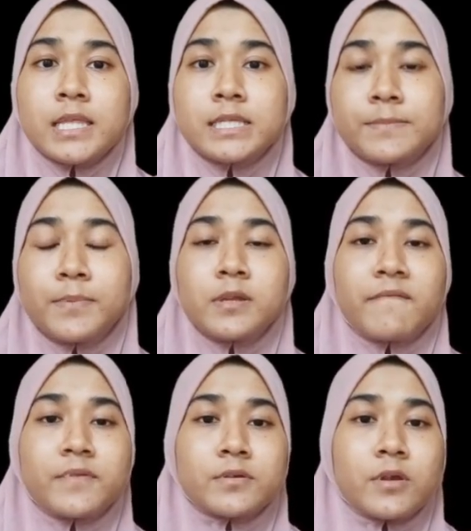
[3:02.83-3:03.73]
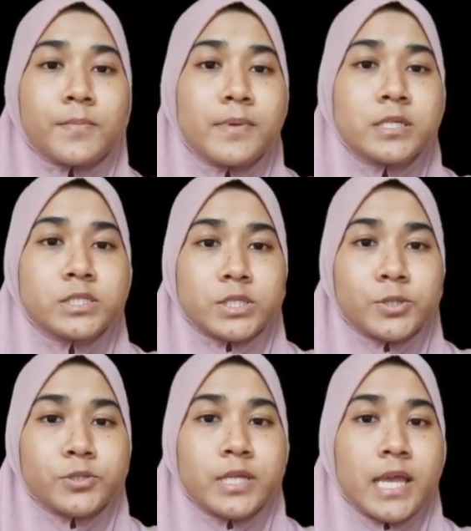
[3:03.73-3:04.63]
the speed of the rock being
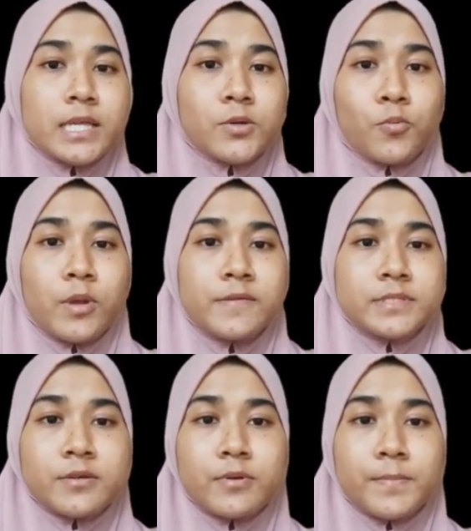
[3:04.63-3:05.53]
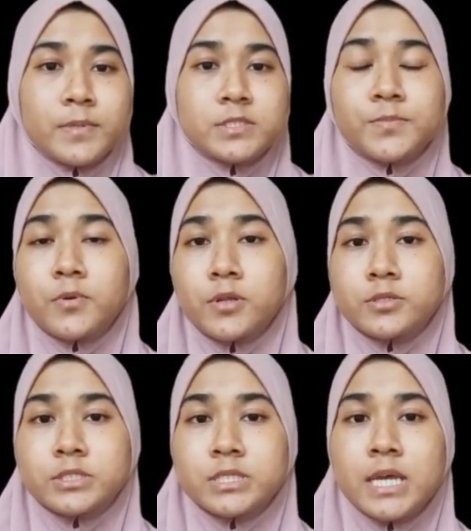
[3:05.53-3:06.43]
thrown, and the waves and ripples
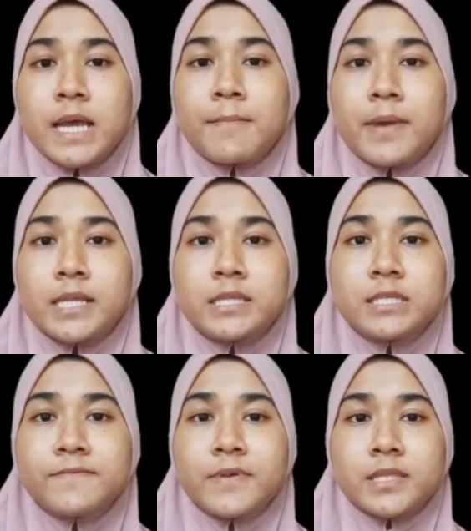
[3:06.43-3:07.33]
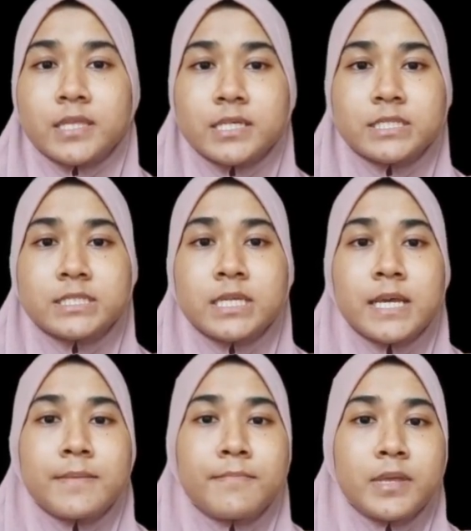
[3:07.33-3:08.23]
produced by these factors,
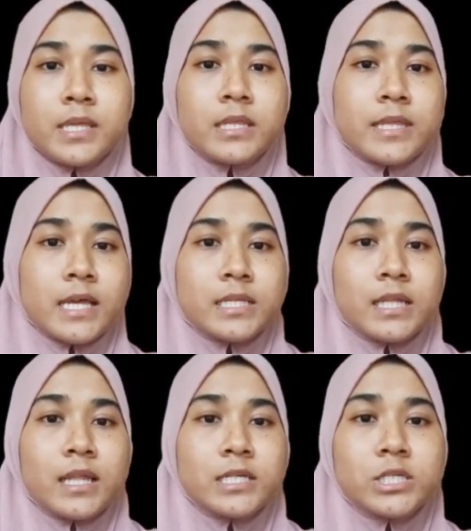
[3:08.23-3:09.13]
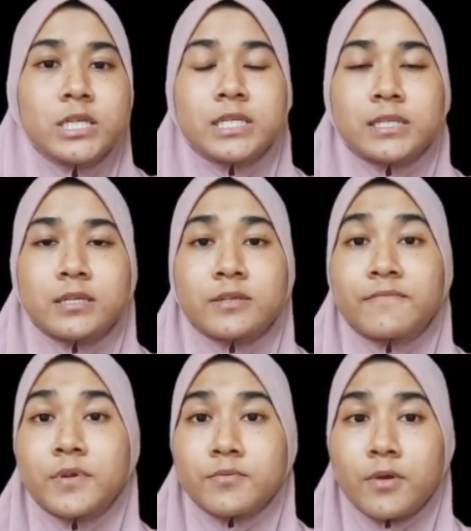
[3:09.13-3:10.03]
meaning that the larger the size
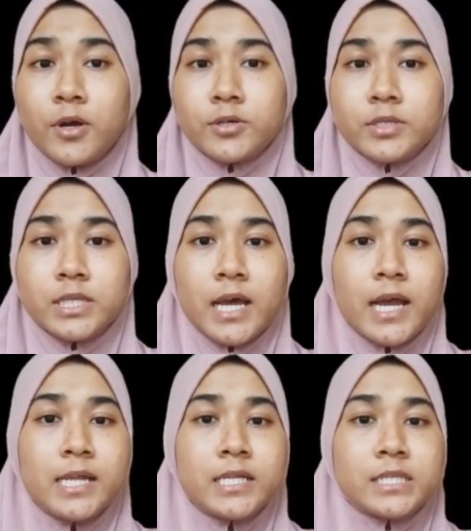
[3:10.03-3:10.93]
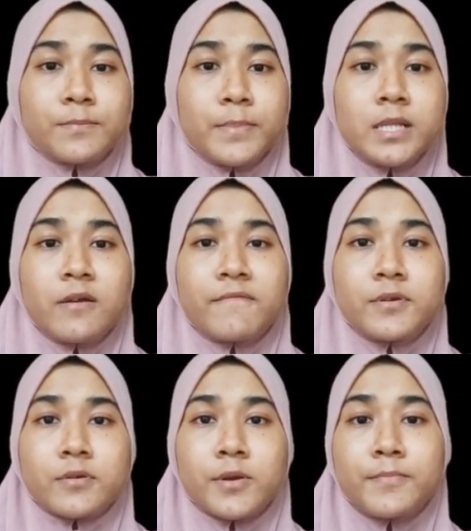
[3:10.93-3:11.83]
of the rock, the higher the speed of
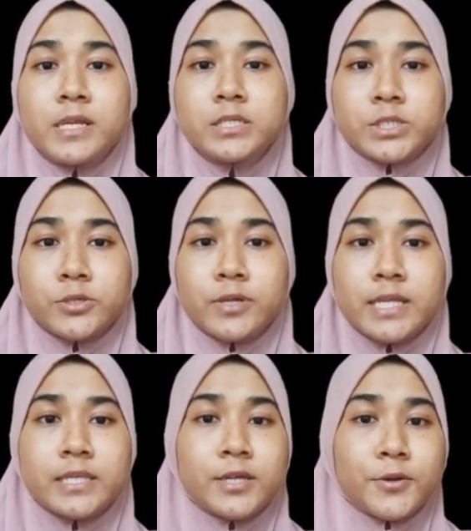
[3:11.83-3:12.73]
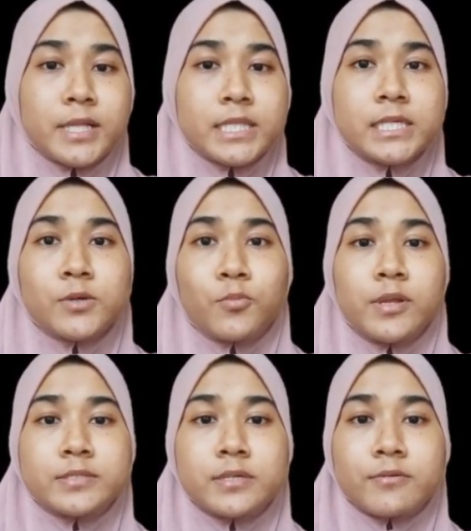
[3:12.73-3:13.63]
the rock being thrown, and the greater the
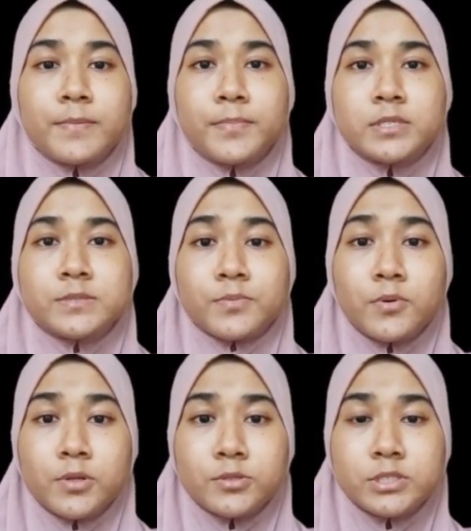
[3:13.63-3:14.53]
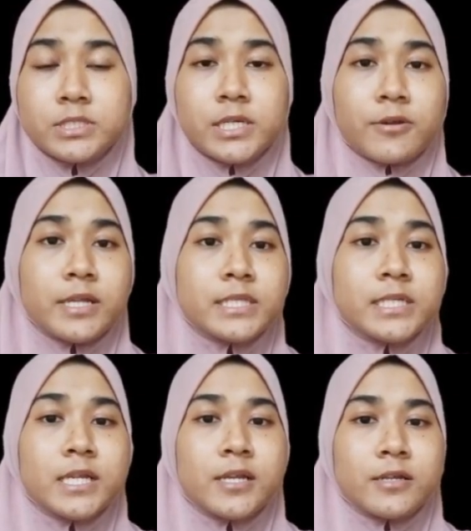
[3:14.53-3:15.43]
waves and ripples produced, the greater
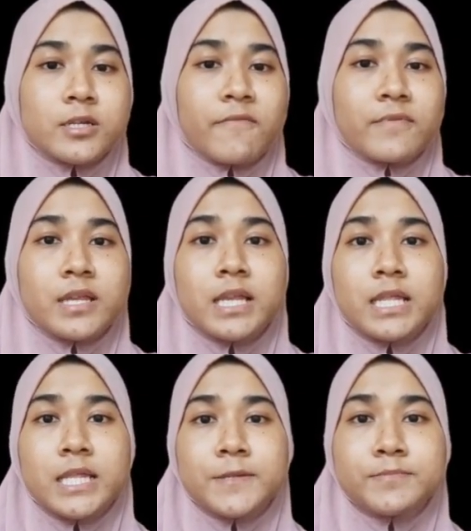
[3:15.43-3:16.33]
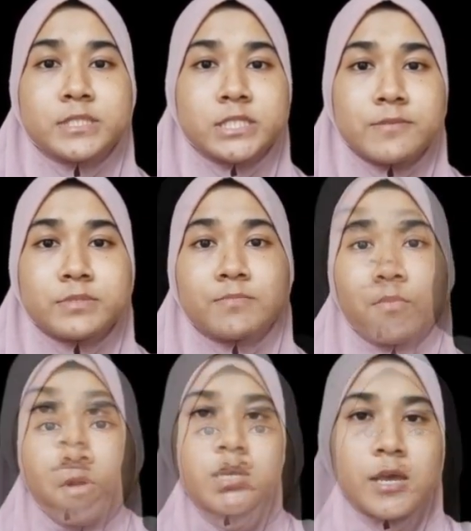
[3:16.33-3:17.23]
the area of the ellipse-shaped
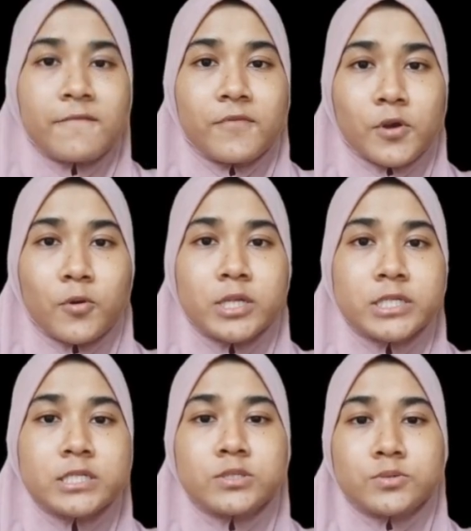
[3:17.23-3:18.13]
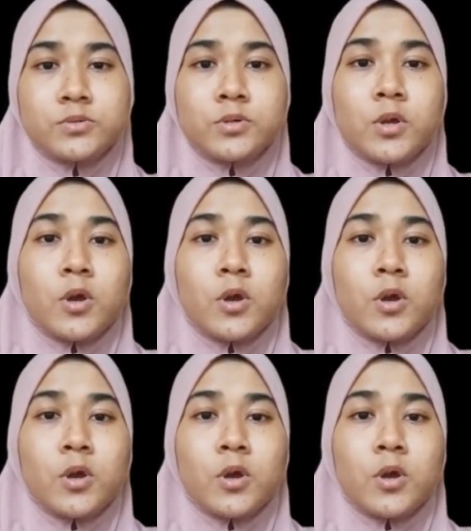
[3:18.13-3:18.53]
border. For question 2,